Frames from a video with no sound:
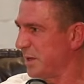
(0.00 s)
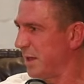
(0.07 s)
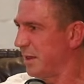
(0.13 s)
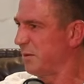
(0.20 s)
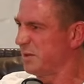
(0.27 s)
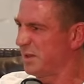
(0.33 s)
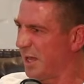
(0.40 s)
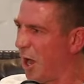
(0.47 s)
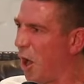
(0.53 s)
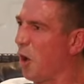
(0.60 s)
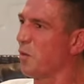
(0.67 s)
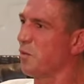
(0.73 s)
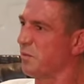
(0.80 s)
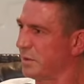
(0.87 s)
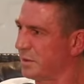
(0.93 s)
like the
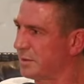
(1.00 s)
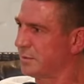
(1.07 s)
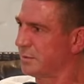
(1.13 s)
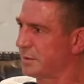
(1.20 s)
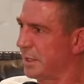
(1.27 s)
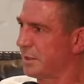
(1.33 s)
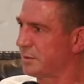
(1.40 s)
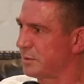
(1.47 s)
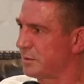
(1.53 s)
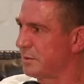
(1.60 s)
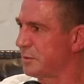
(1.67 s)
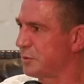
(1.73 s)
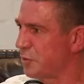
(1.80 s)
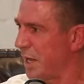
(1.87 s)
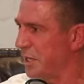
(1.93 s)
old
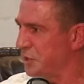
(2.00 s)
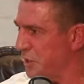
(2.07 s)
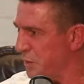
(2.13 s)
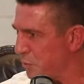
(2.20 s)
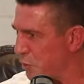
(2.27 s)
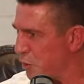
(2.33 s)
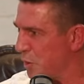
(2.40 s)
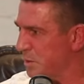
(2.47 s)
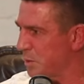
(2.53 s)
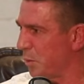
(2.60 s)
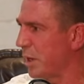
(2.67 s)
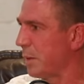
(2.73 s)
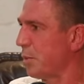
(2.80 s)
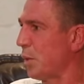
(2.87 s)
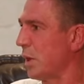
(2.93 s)
grungy rooms, but
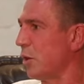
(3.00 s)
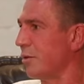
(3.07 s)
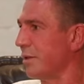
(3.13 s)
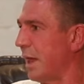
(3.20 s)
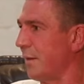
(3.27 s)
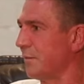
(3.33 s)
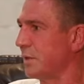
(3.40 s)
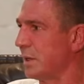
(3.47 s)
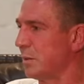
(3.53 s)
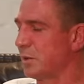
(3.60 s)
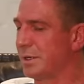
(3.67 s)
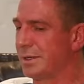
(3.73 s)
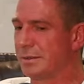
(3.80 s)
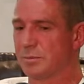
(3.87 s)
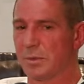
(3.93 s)
we all loved it.
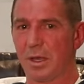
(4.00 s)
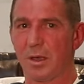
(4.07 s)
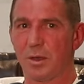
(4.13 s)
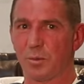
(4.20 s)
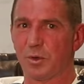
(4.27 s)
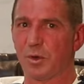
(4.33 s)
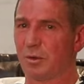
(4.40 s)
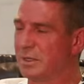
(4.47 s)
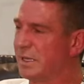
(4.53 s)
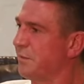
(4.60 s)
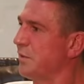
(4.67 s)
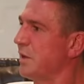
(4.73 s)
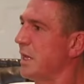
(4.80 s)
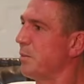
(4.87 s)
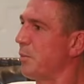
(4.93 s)
We all
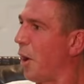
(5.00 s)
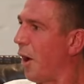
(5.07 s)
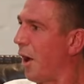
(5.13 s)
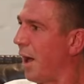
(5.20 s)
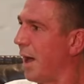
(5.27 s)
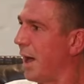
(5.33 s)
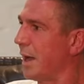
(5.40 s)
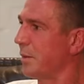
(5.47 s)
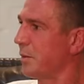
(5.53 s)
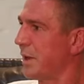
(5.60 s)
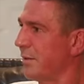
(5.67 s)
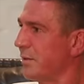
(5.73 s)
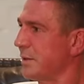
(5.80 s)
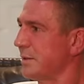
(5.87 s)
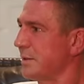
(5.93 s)
lived nearby. We'd
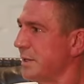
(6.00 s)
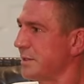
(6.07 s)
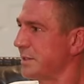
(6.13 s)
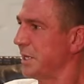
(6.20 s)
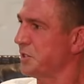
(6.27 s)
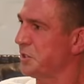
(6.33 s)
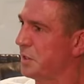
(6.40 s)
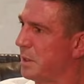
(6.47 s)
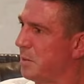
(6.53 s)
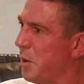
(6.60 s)
have a session in the